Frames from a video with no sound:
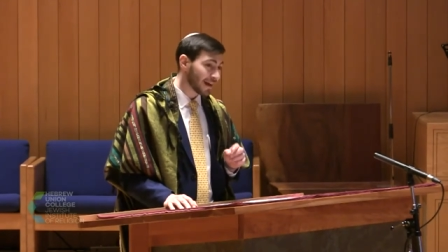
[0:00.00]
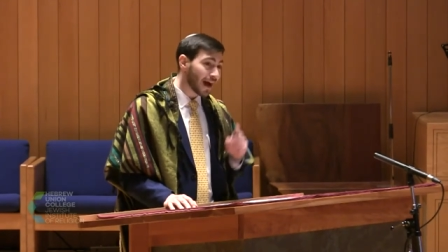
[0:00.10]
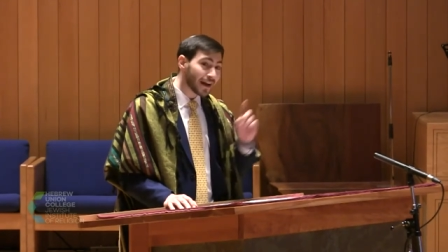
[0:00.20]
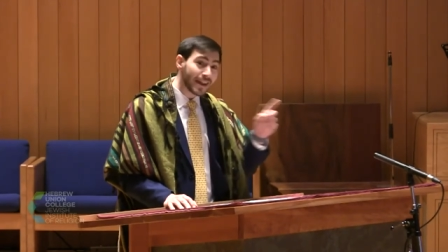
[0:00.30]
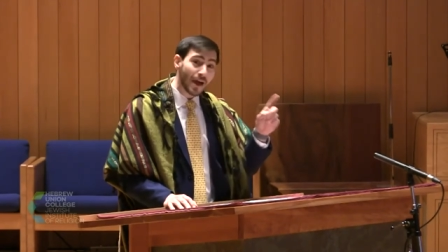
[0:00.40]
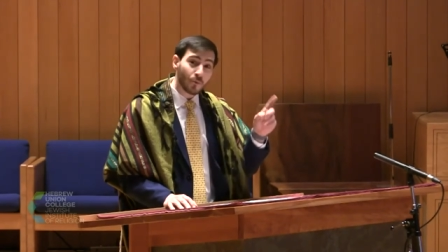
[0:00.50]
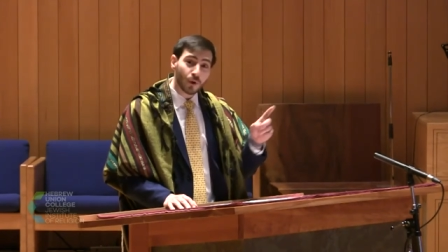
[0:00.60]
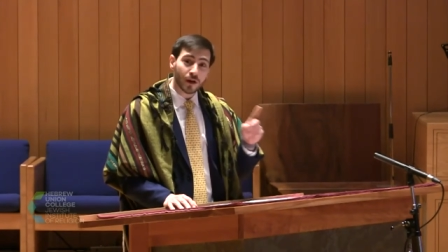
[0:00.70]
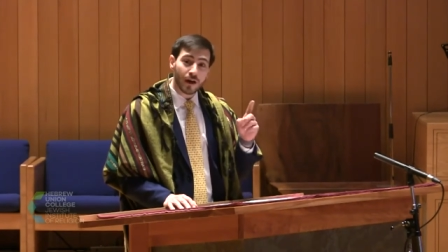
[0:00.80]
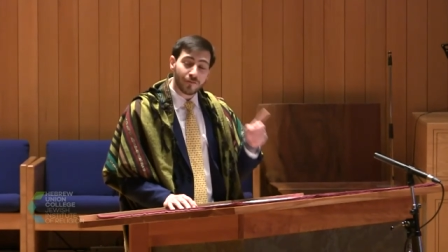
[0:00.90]
A
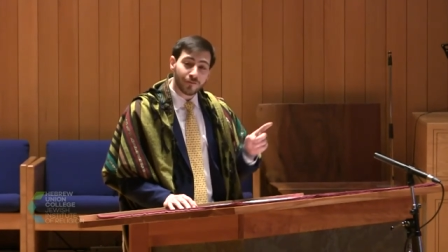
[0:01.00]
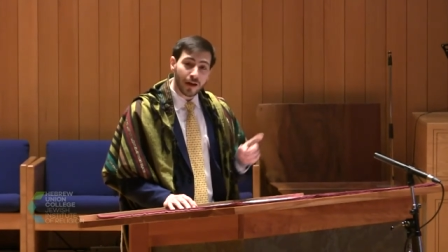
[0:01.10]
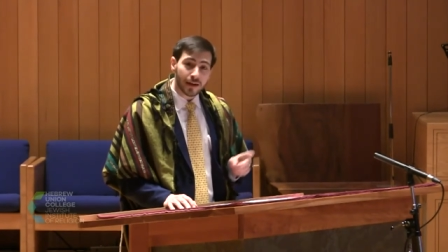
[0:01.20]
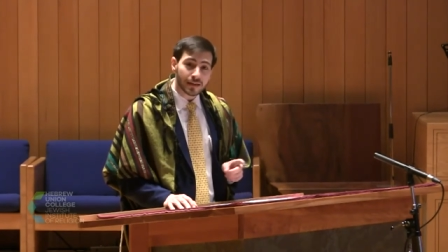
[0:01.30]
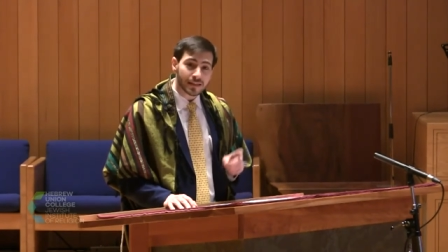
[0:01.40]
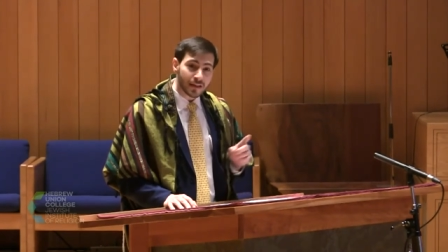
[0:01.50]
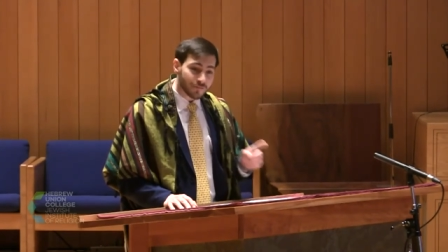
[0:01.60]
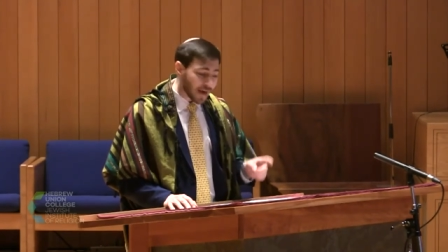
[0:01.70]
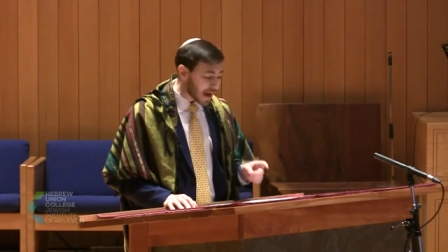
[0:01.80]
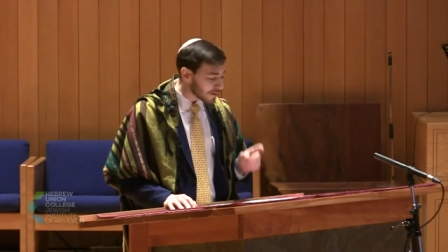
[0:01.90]
network of fungus, in
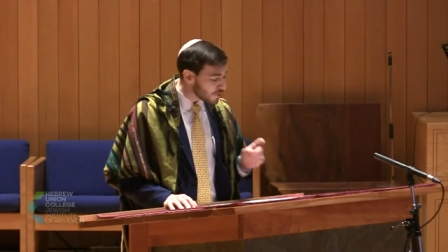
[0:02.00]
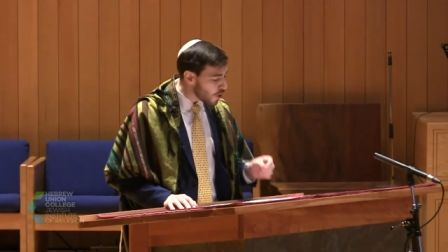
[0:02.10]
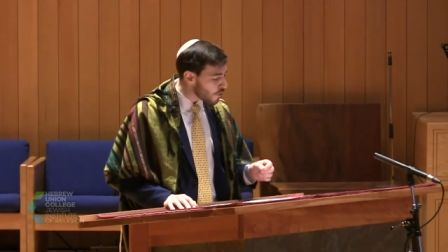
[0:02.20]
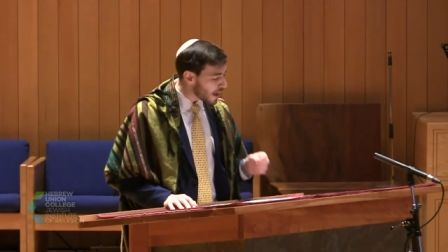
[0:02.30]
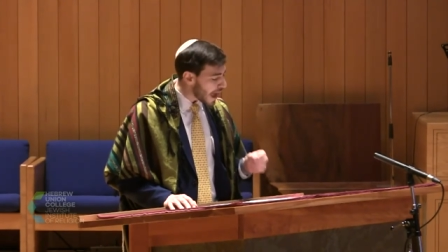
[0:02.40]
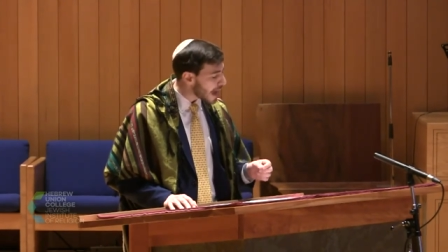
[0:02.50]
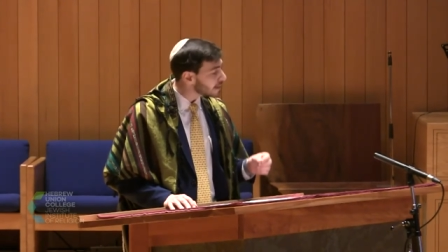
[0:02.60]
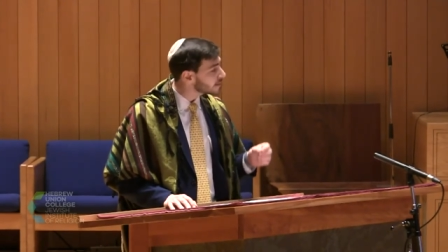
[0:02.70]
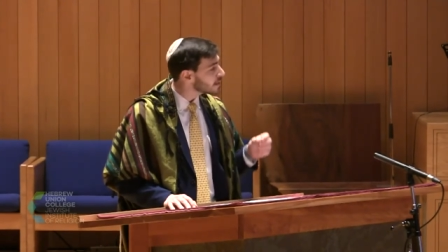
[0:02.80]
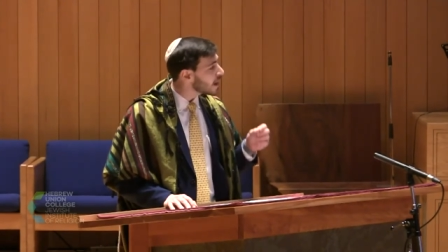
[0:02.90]
fact, known
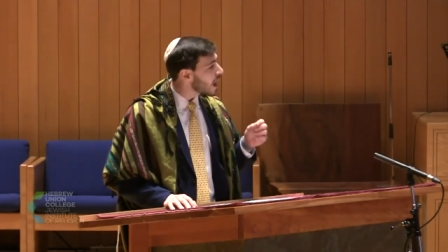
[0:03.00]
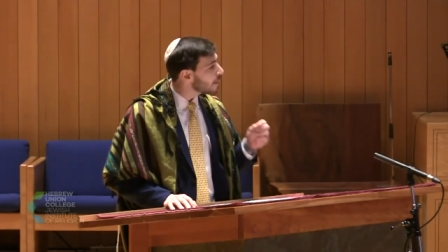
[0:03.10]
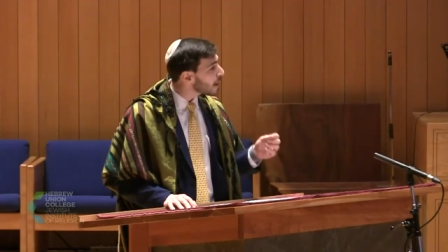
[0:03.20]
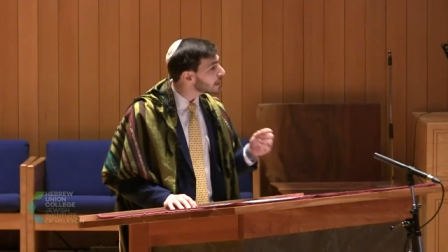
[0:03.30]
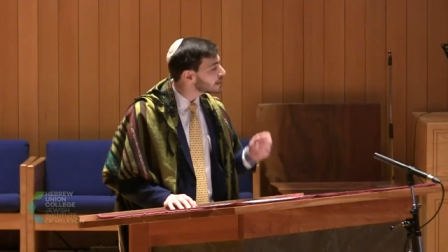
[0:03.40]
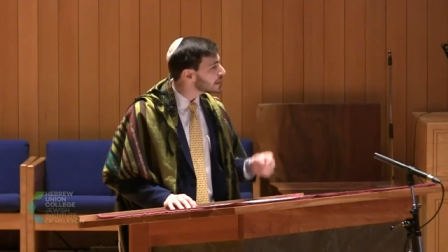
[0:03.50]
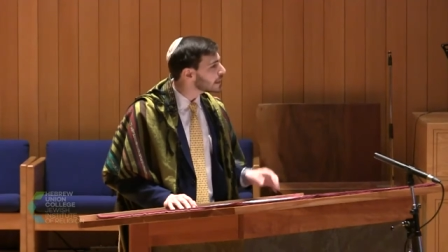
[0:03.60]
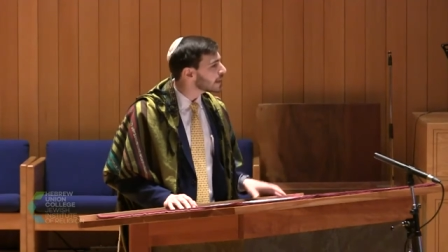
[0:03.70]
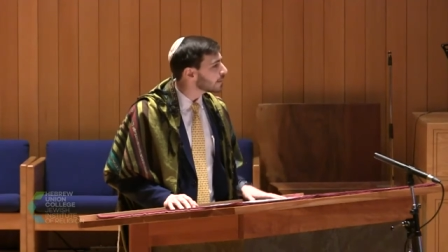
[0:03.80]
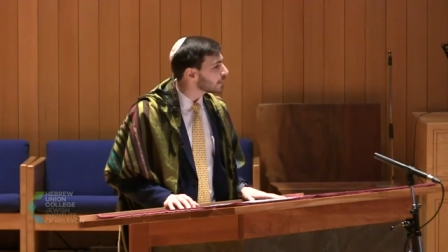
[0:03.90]
as a
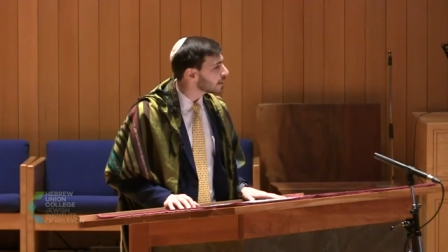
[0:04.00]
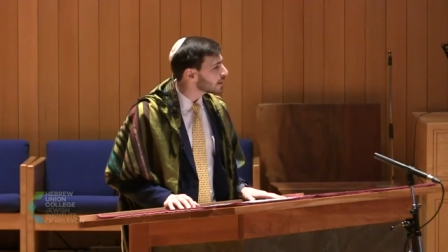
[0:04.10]
mycelium,